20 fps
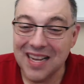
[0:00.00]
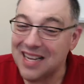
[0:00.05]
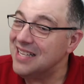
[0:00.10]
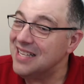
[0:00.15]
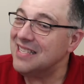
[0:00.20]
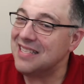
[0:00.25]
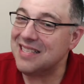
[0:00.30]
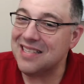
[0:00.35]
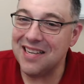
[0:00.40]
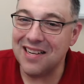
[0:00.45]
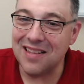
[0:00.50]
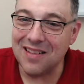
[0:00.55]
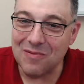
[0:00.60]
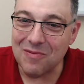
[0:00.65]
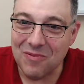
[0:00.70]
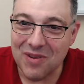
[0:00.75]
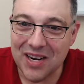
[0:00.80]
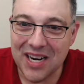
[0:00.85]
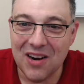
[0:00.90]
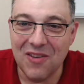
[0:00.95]
Still
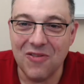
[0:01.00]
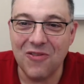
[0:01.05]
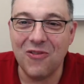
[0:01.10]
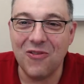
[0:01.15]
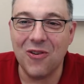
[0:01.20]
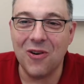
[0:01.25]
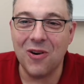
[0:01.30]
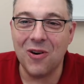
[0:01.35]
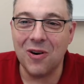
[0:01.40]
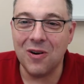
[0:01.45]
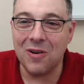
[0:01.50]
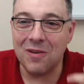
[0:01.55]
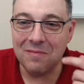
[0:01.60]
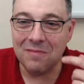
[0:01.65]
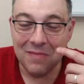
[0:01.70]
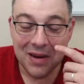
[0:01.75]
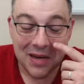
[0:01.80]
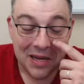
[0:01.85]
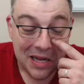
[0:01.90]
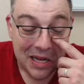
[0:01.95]

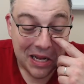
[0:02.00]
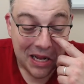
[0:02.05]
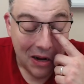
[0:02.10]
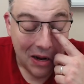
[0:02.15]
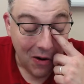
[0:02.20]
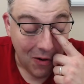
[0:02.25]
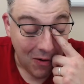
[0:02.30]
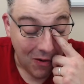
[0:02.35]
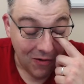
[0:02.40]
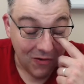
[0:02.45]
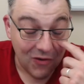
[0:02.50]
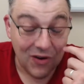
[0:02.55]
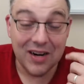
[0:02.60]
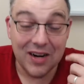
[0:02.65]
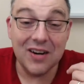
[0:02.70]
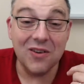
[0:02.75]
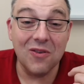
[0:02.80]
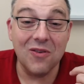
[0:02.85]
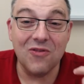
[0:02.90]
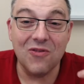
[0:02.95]
reaffirm over
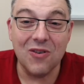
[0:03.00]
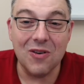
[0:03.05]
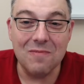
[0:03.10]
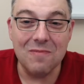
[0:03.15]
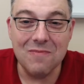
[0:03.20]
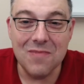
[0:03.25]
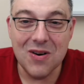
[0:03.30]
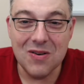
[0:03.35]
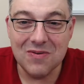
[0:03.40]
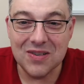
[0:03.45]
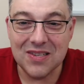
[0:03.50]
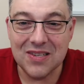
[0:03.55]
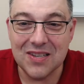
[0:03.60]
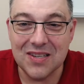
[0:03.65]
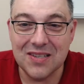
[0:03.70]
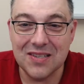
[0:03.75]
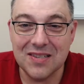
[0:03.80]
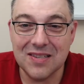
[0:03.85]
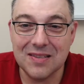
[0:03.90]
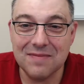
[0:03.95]
and over
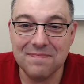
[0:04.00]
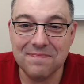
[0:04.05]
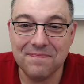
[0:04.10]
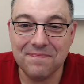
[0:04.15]
Moses.